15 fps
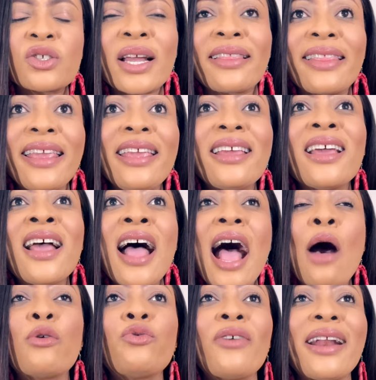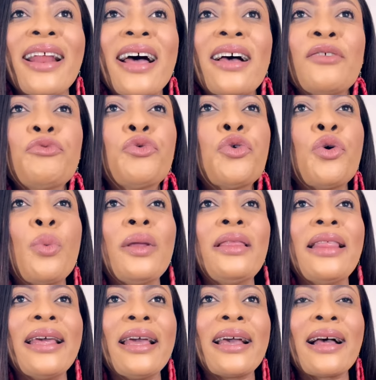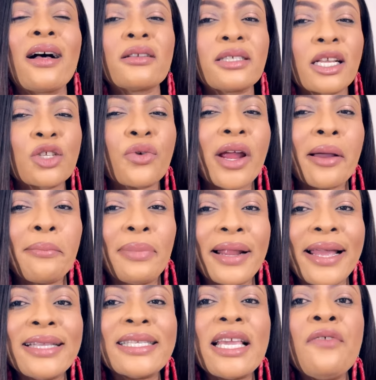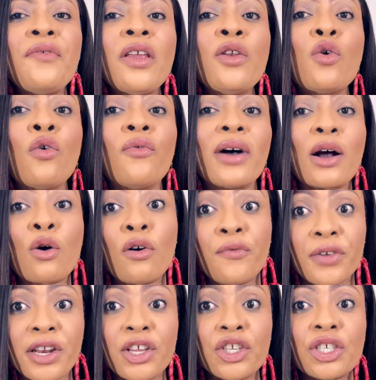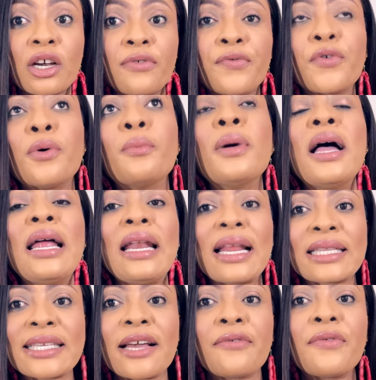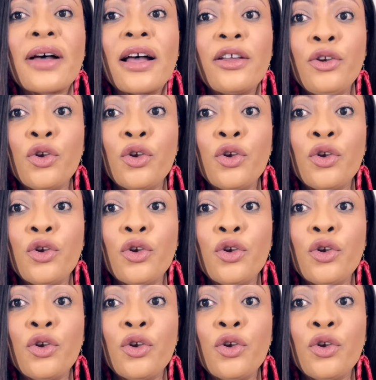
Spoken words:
So I think I would rather go with the Kaltout Royal Blends even over Confidential from Lattafa,